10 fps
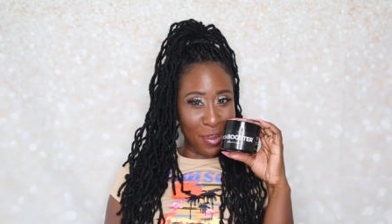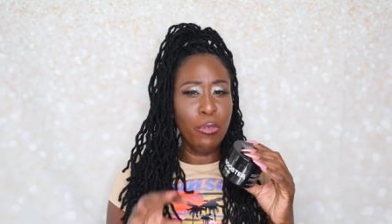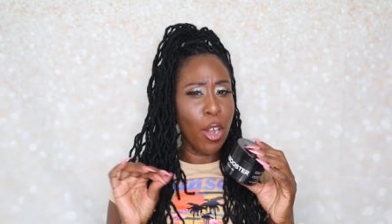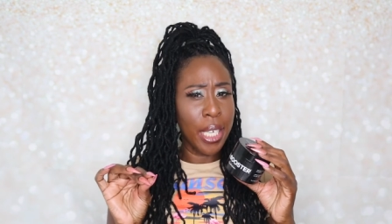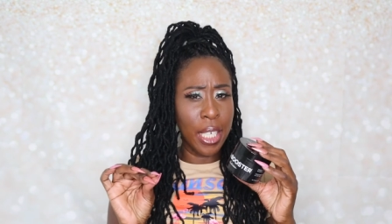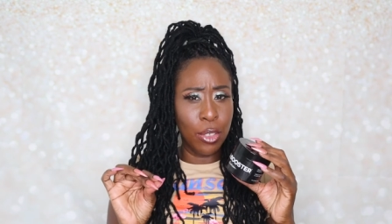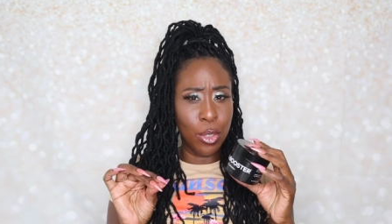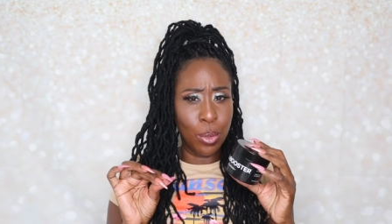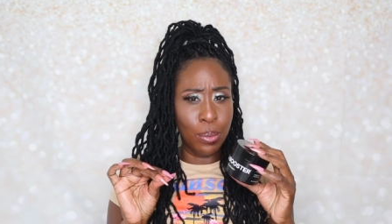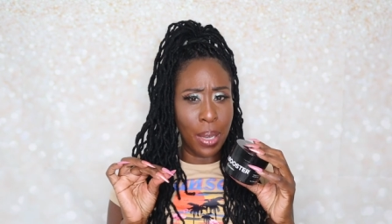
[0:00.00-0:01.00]
Before I get
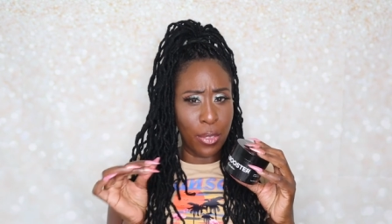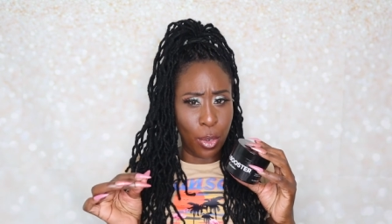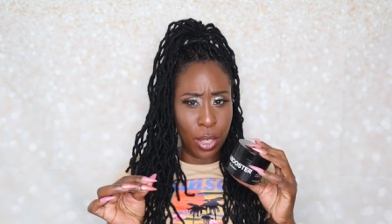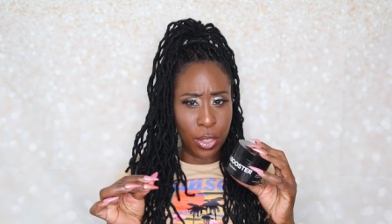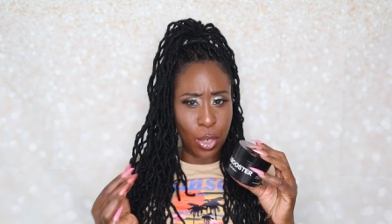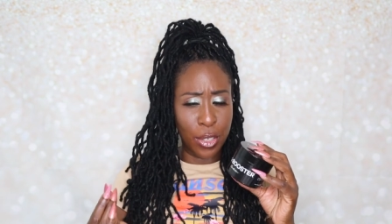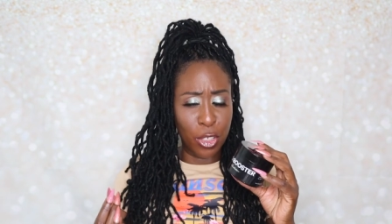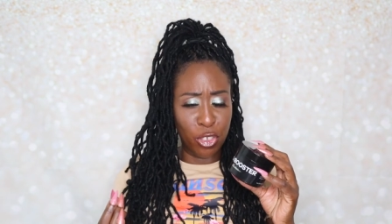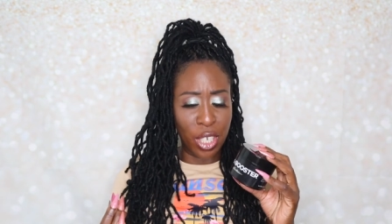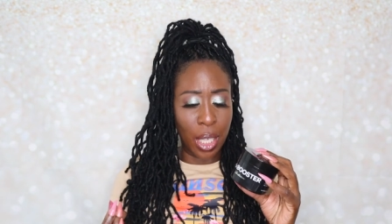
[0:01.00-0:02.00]
into my thoughts on
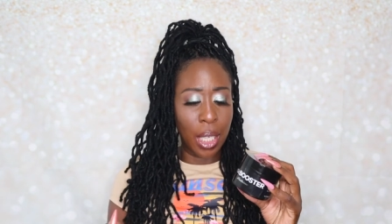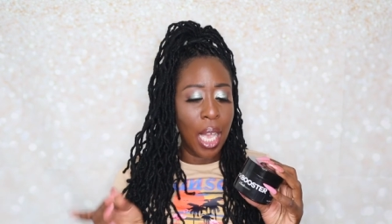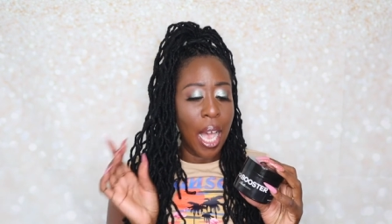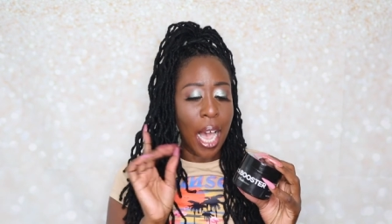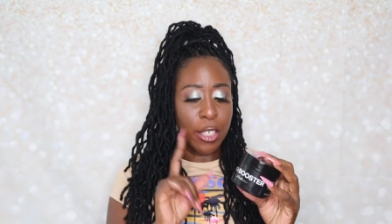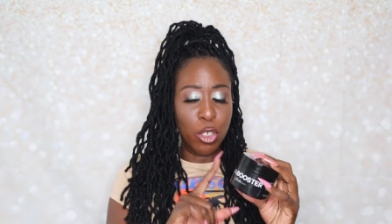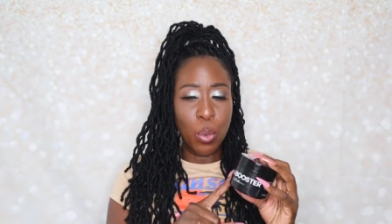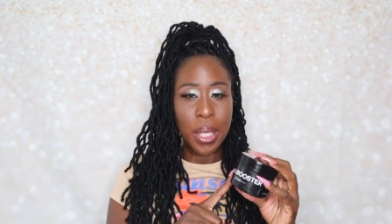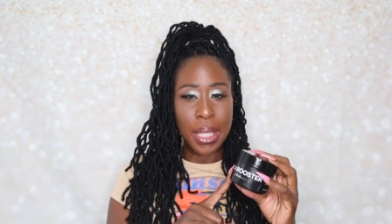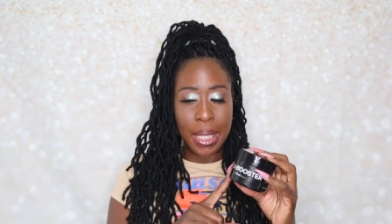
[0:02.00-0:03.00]
this gel, I do
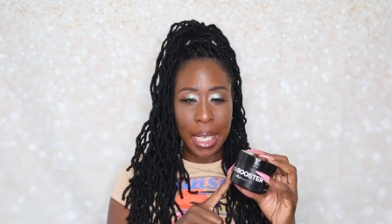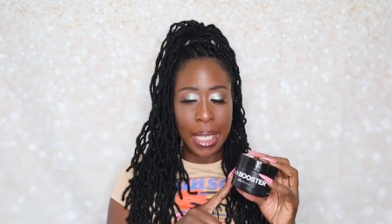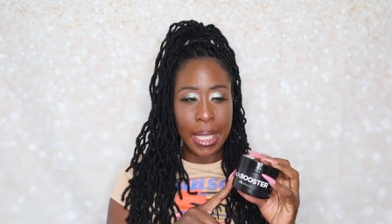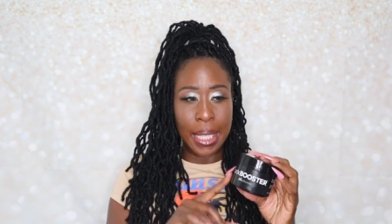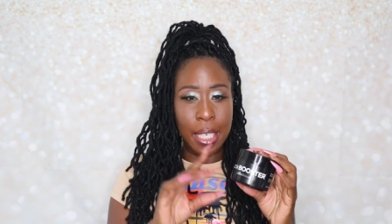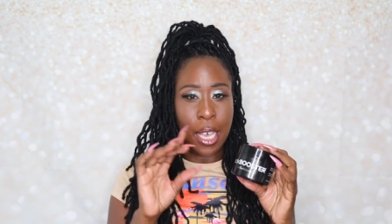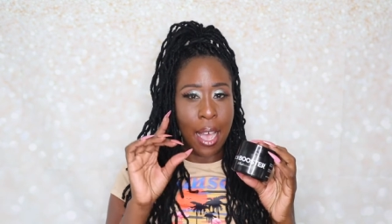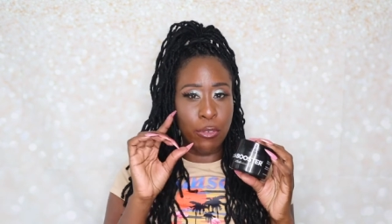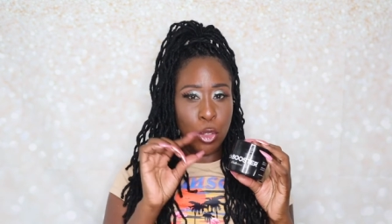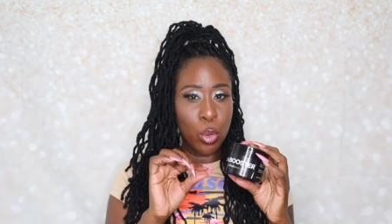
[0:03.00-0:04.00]
want to state that they
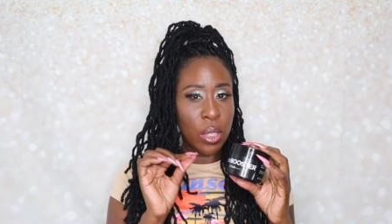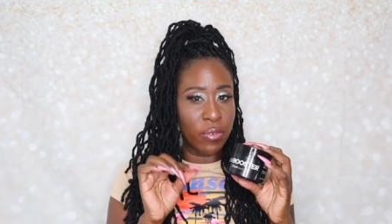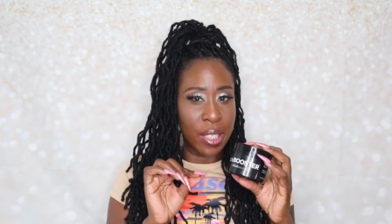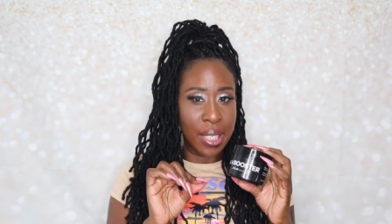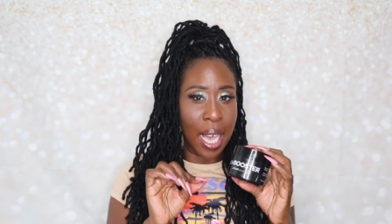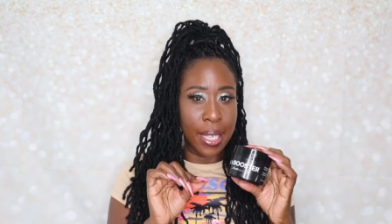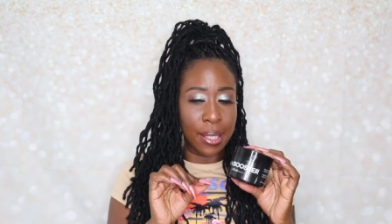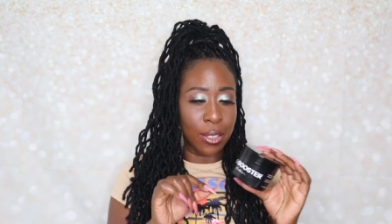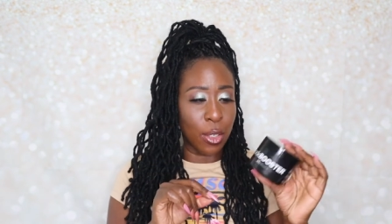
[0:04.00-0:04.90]
have two different sizes.